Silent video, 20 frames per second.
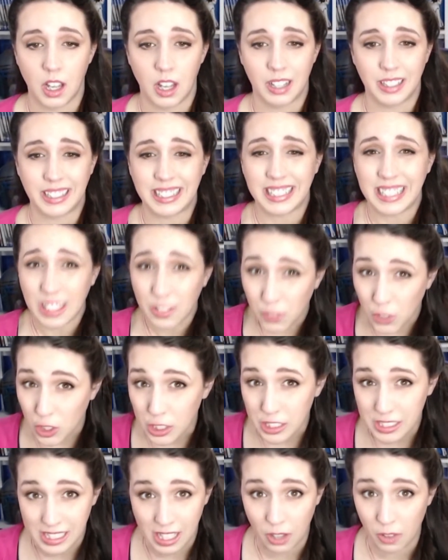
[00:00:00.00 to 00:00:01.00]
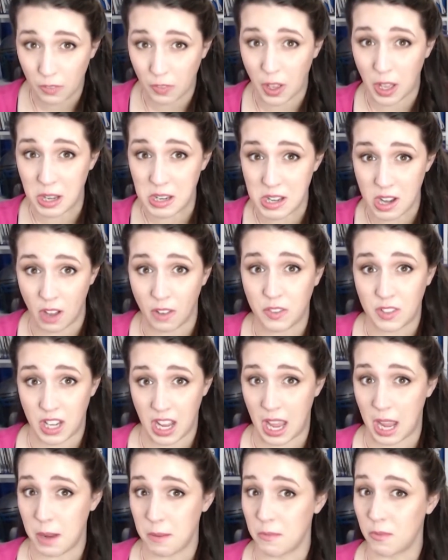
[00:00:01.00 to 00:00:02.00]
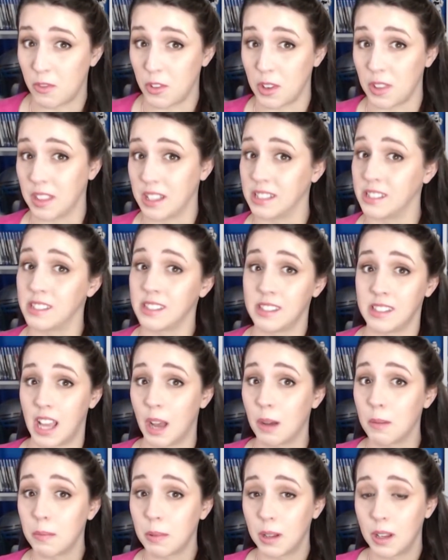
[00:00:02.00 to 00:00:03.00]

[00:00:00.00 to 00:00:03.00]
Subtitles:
Give yourself enough time for this step